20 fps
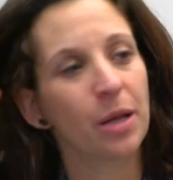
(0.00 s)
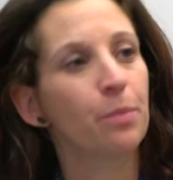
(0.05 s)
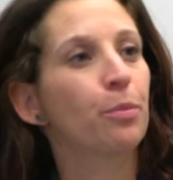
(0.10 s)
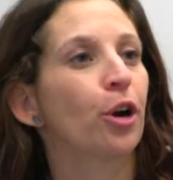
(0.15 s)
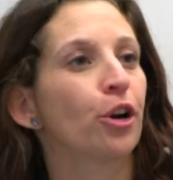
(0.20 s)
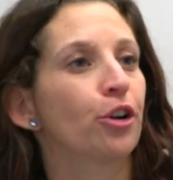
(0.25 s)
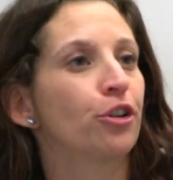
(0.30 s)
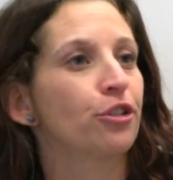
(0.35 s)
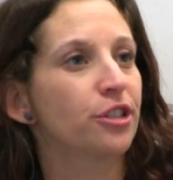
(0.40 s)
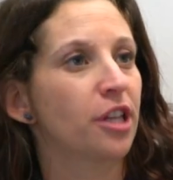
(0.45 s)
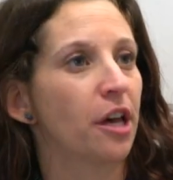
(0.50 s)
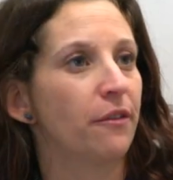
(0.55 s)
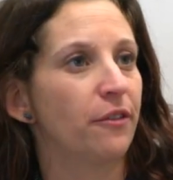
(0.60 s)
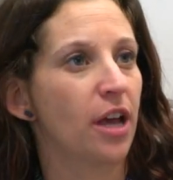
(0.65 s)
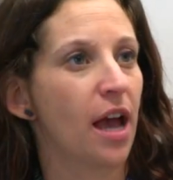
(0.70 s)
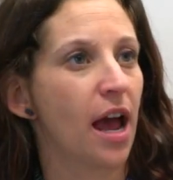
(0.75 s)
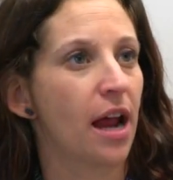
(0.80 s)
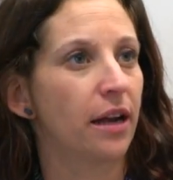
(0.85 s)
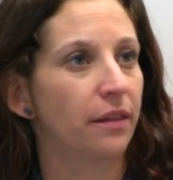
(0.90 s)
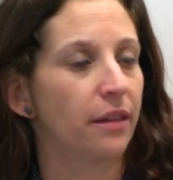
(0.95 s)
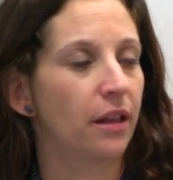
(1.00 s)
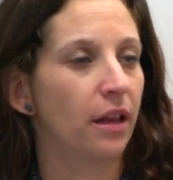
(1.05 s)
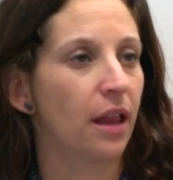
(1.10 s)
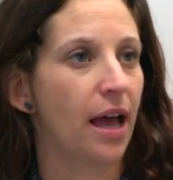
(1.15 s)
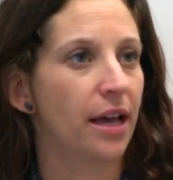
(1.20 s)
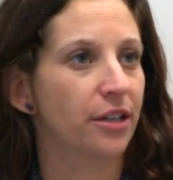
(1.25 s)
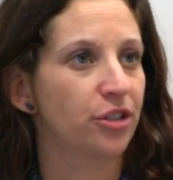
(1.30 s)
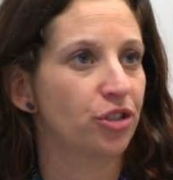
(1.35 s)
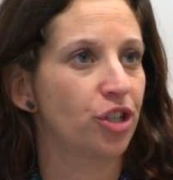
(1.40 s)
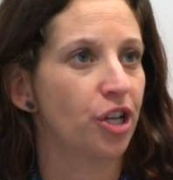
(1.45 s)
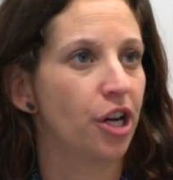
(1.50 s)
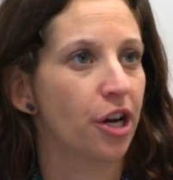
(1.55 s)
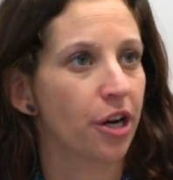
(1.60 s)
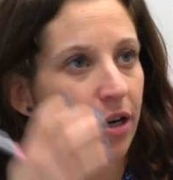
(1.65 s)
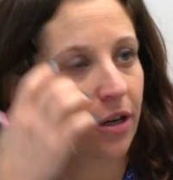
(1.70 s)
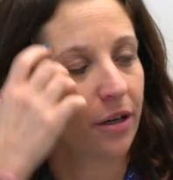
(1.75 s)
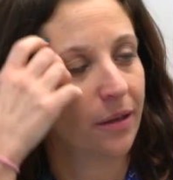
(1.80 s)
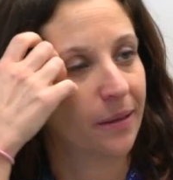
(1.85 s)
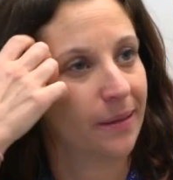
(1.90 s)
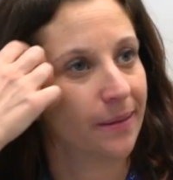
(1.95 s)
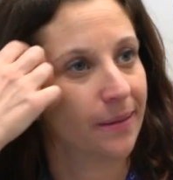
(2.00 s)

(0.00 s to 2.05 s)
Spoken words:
many partners have you had in the last year?